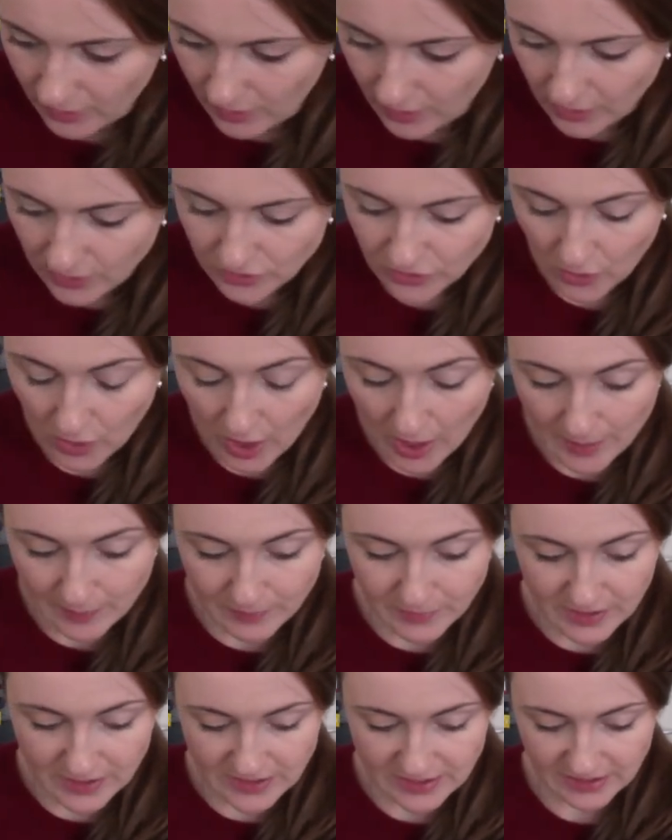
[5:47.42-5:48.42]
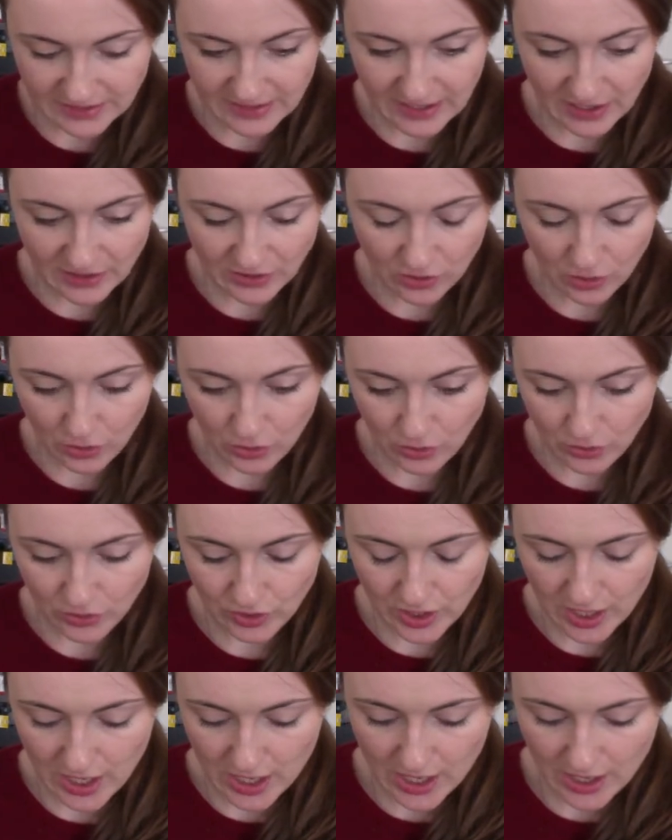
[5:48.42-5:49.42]
So I'm knitting that
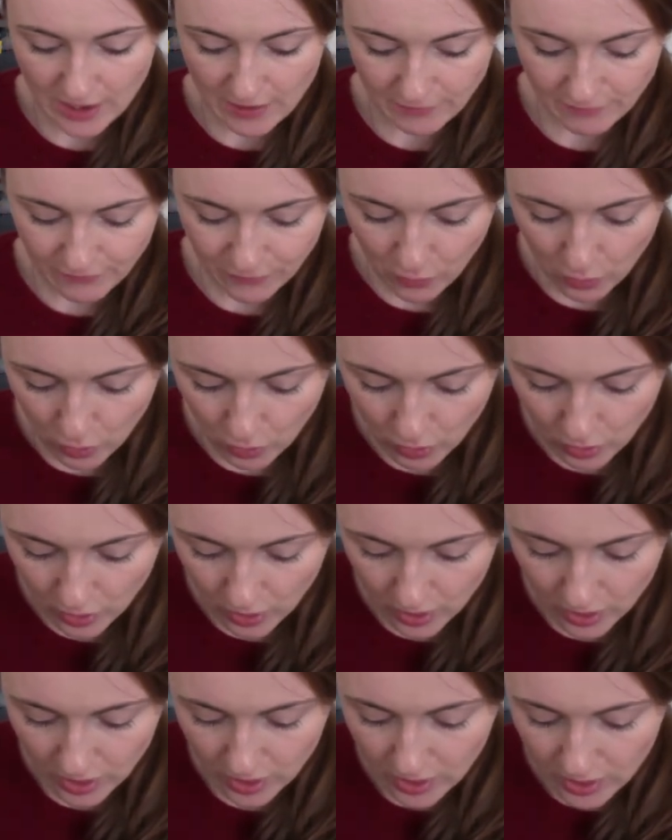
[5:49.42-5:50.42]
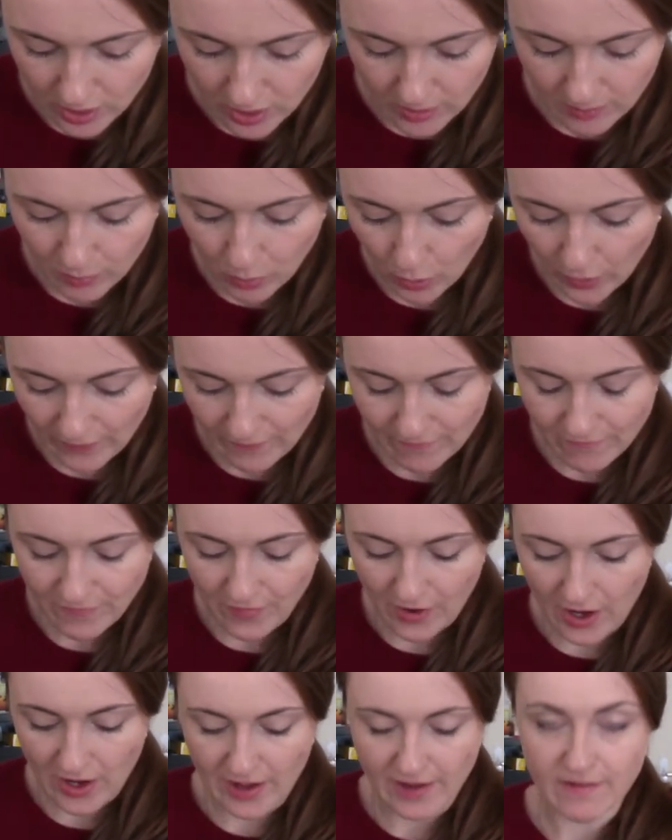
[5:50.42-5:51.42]
on
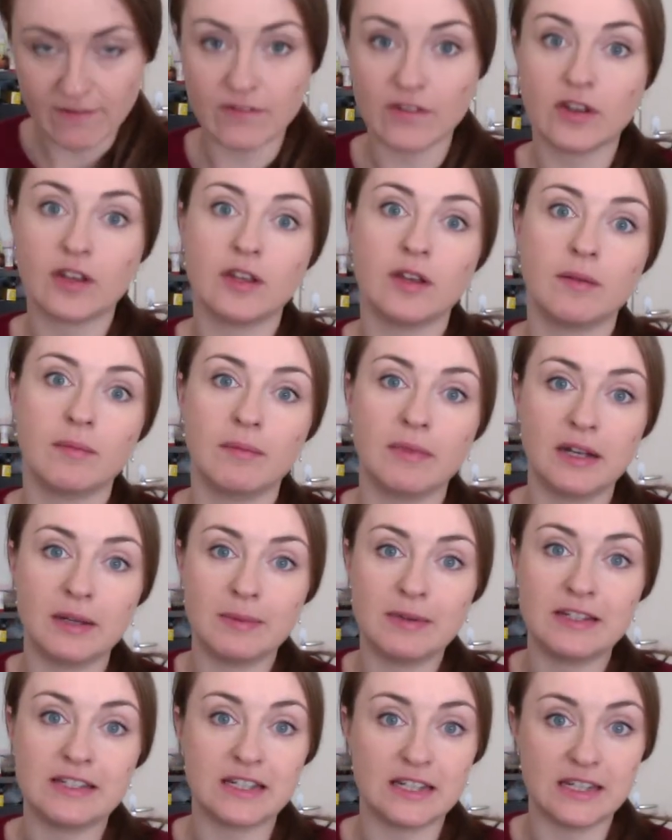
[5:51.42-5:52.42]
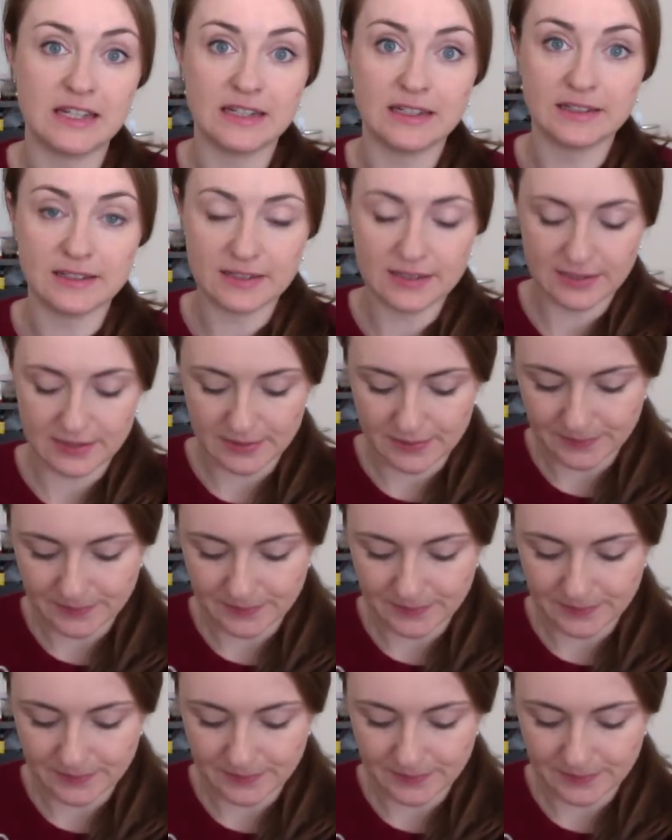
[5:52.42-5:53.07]
4.5mm needles.